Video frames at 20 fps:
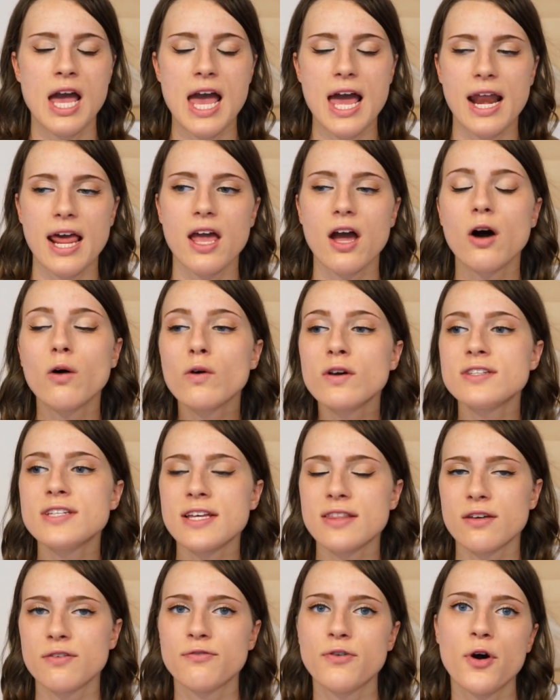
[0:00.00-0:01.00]
And I always
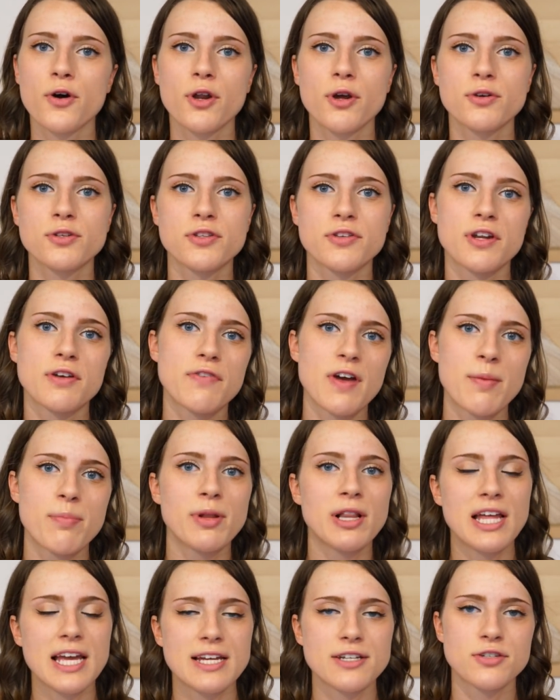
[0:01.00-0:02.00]
take the photo so that if I
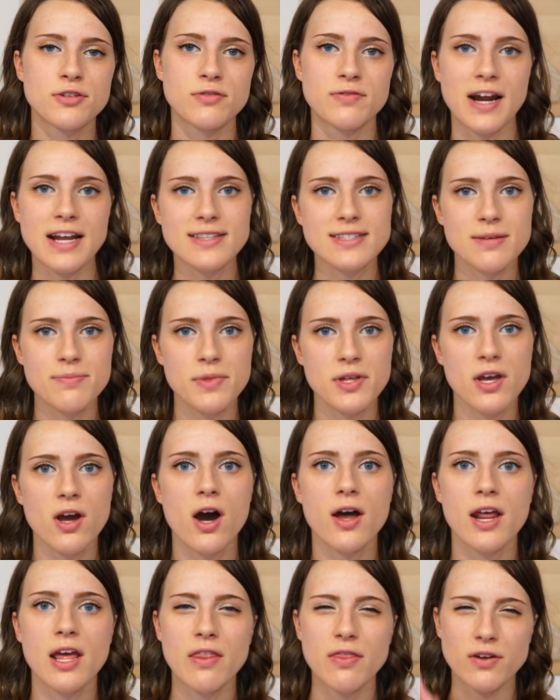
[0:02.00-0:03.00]
plan to write something
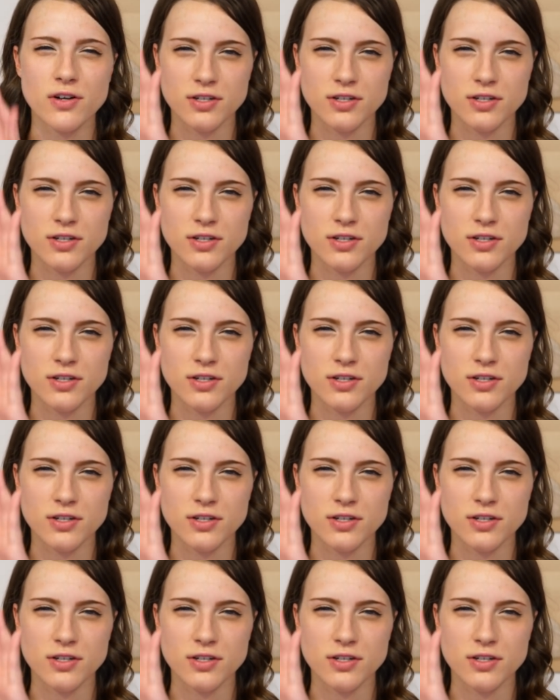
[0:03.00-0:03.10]
on it,